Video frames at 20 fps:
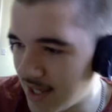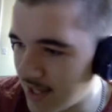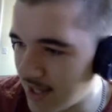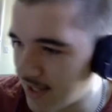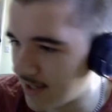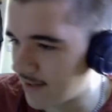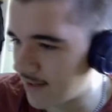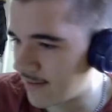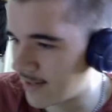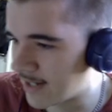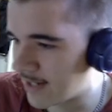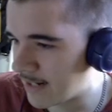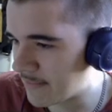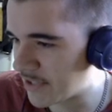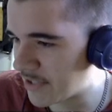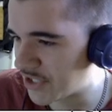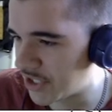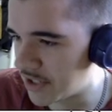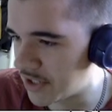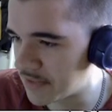Let me
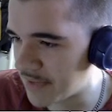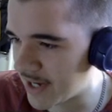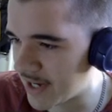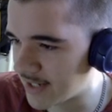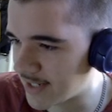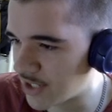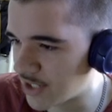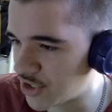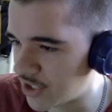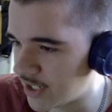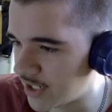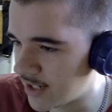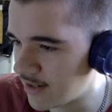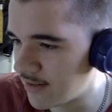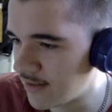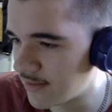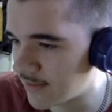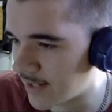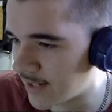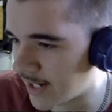actually use my extension here
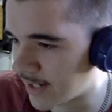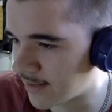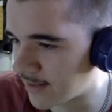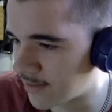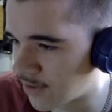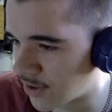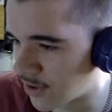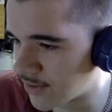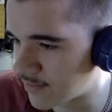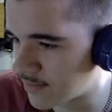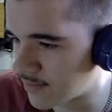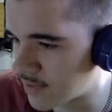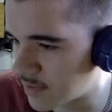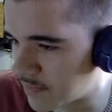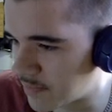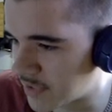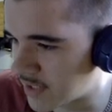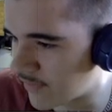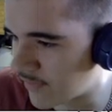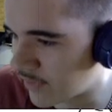that I got
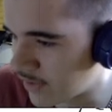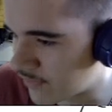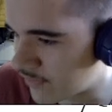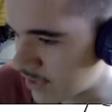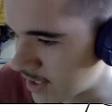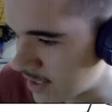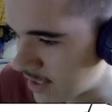specifically for this.